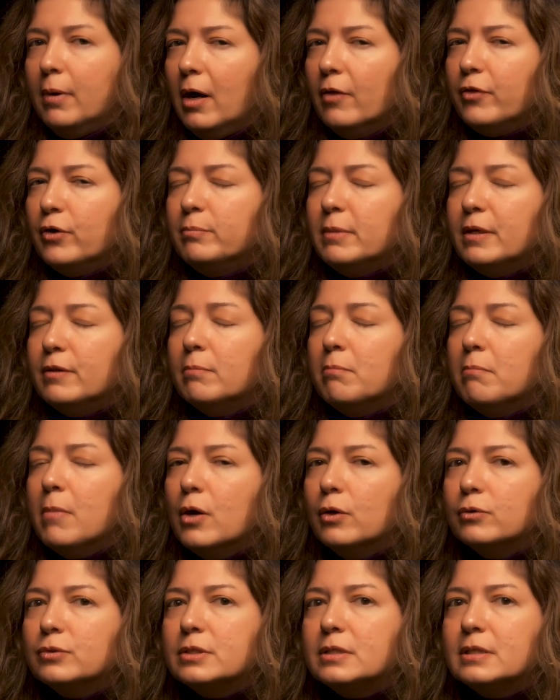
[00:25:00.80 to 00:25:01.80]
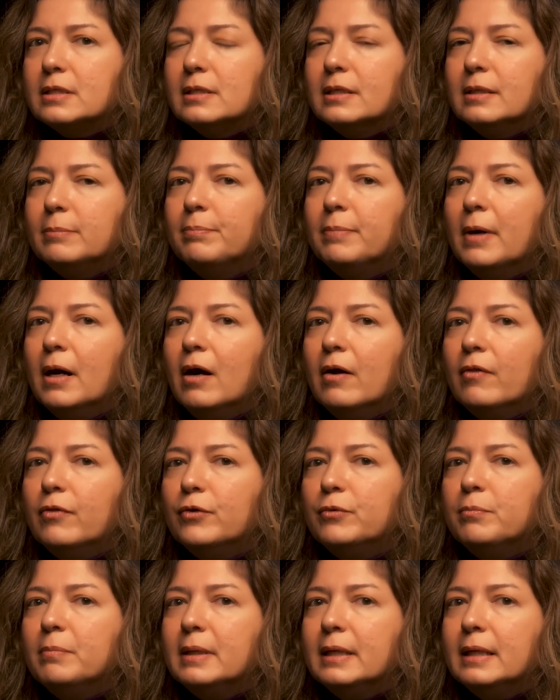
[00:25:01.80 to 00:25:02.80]
bothered me the most. It
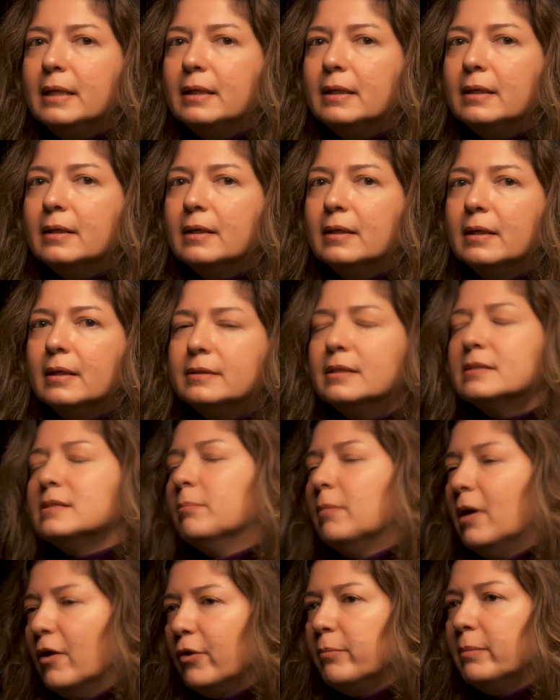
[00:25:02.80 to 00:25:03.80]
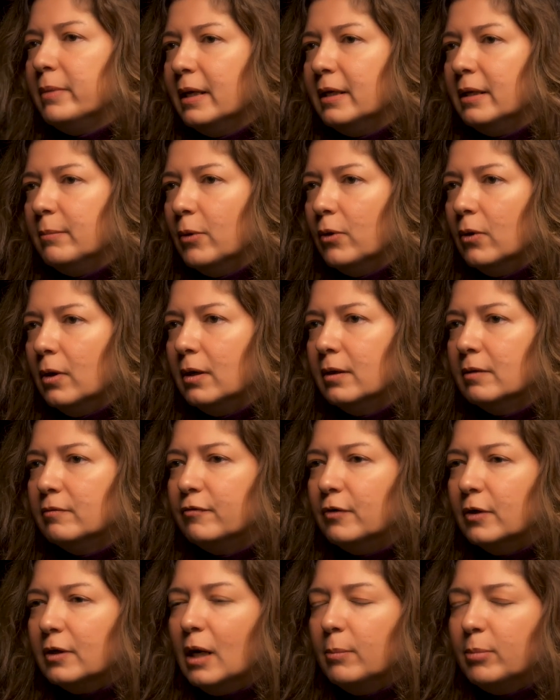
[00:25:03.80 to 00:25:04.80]
doesn't bother me anymore
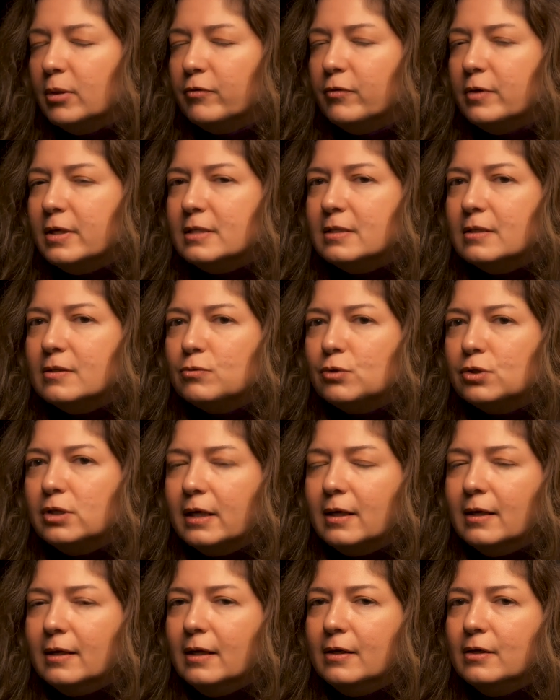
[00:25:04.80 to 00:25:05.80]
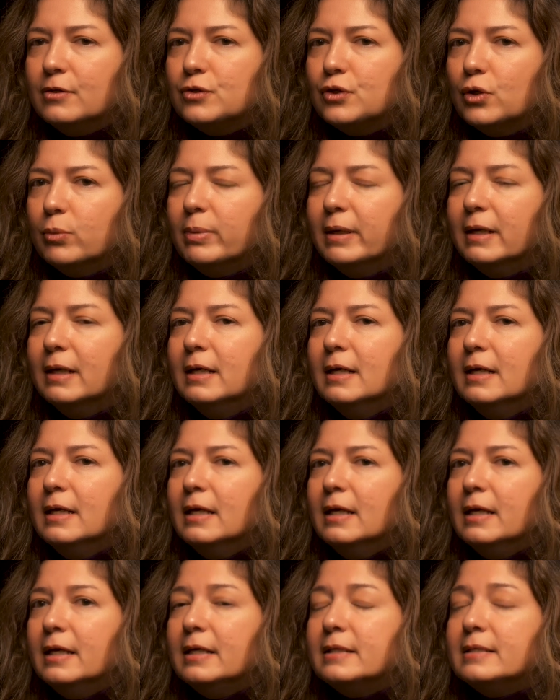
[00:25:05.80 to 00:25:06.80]
for a couple of reasons, which I can get into, but
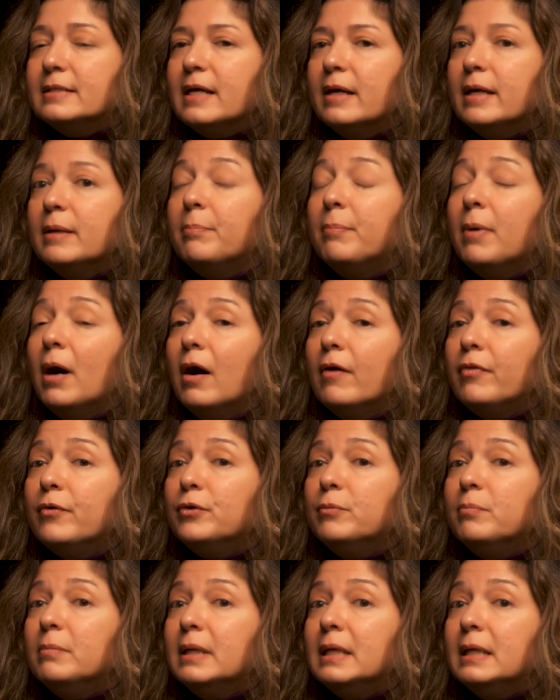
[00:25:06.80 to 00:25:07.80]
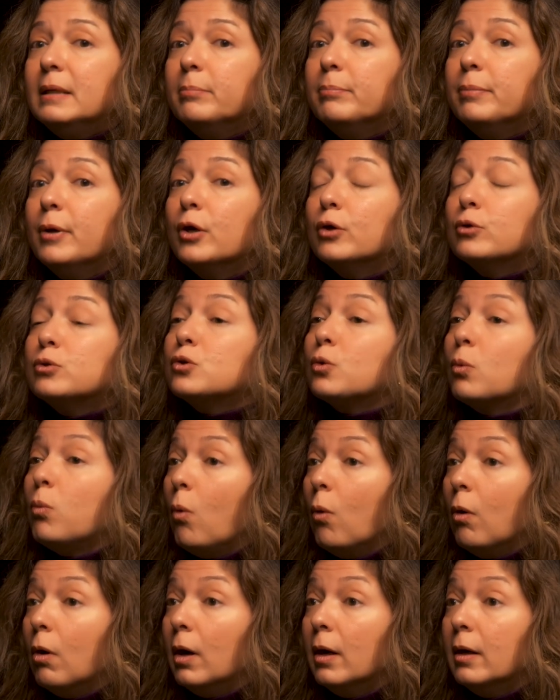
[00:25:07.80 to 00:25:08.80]
it bothered me
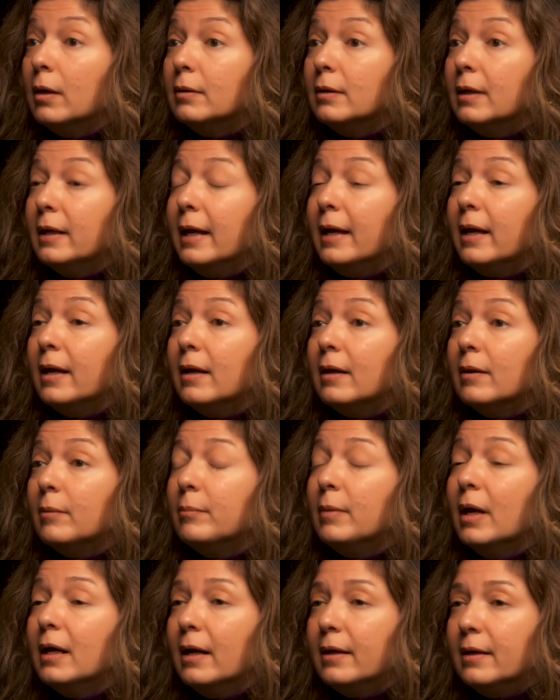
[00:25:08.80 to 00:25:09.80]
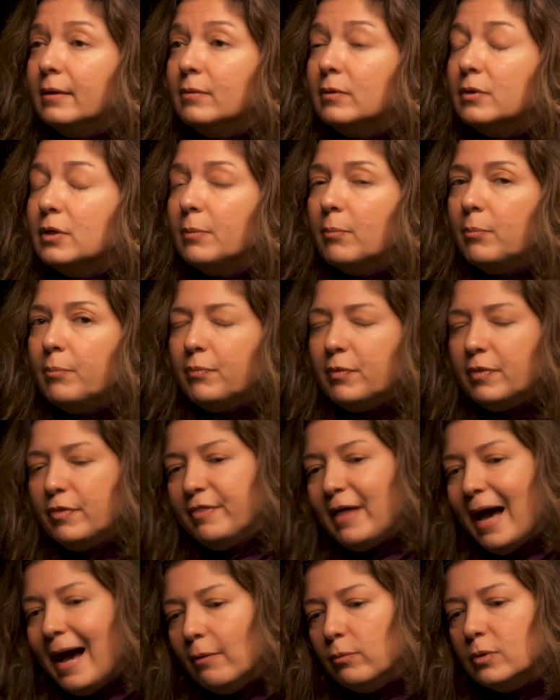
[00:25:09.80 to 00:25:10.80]
post-war. And
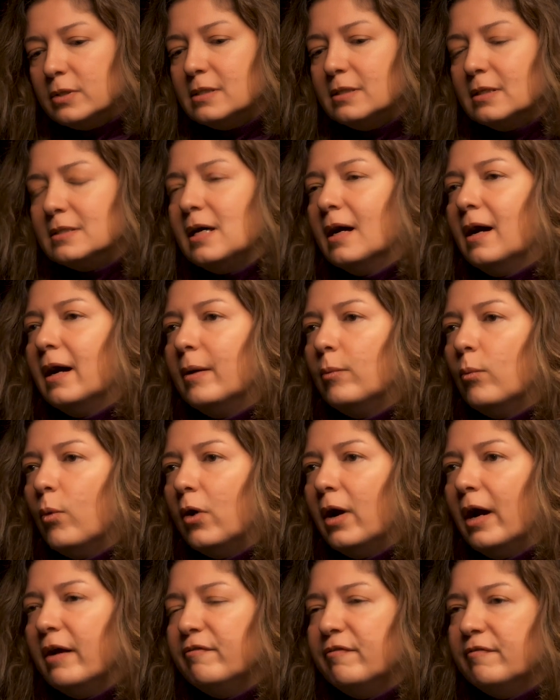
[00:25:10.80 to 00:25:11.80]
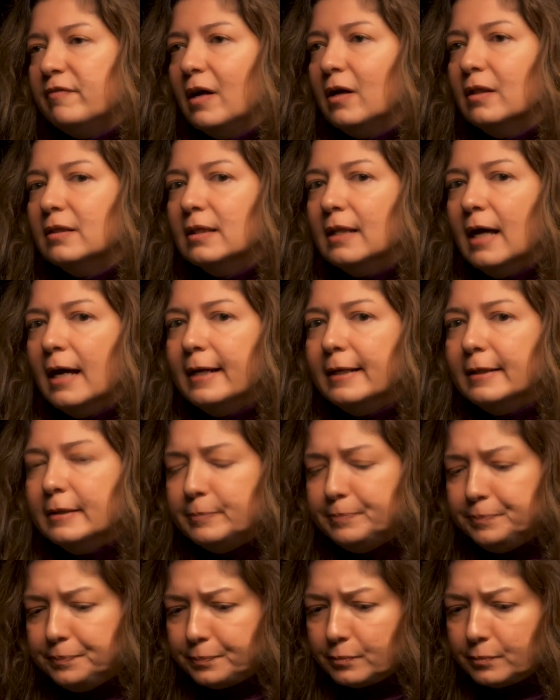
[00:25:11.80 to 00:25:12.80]
that was the time where I felt like